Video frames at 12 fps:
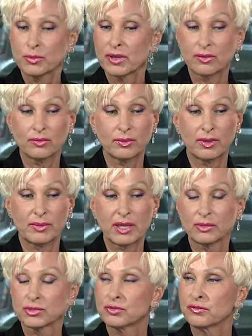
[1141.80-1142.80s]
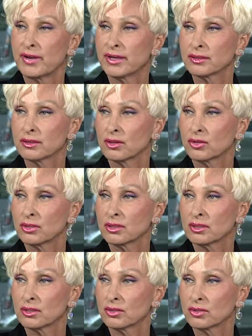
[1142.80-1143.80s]
we be able to find on
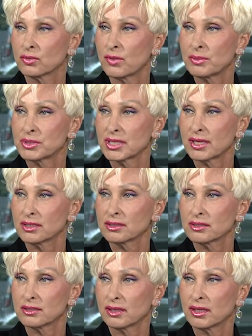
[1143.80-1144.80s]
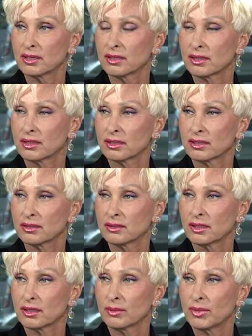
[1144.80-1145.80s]
uh, on the website anything
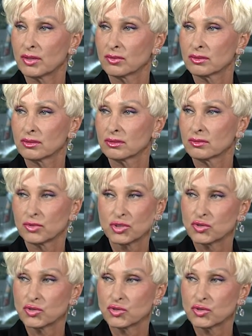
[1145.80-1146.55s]
about what you're